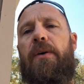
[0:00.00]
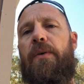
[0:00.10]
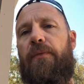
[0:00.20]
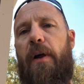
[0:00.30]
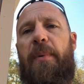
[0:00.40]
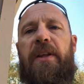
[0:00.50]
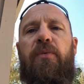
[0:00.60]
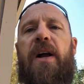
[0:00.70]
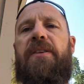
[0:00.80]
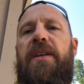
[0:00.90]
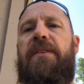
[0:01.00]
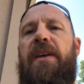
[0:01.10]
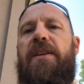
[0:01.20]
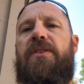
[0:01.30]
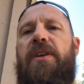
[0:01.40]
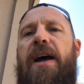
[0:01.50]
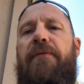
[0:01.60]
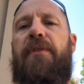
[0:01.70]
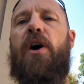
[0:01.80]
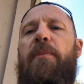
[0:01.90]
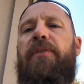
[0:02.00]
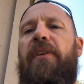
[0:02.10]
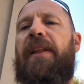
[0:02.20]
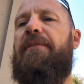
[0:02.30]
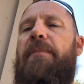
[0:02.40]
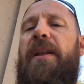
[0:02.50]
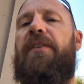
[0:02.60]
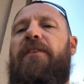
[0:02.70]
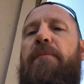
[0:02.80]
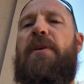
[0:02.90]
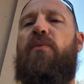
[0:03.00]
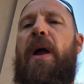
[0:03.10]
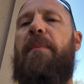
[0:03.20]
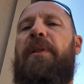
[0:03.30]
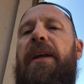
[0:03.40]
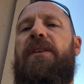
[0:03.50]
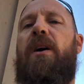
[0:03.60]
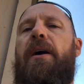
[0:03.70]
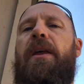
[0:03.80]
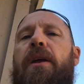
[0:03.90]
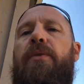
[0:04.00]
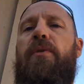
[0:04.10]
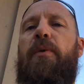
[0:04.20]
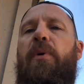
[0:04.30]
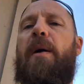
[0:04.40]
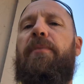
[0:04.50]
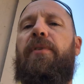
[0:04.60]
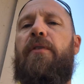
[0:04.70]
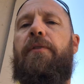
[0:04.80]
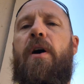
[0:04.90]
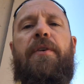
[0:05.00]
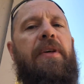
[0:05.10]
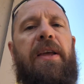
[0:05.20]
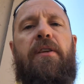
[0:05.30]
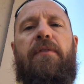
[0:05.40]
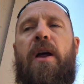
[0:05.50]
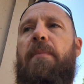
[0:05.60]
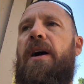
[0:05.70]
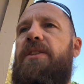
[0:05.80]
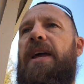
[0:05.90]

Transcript: for everybody who's watching this and stood out for the almost 11 minutes of me rambling and talking through the problem so far, thank you very much.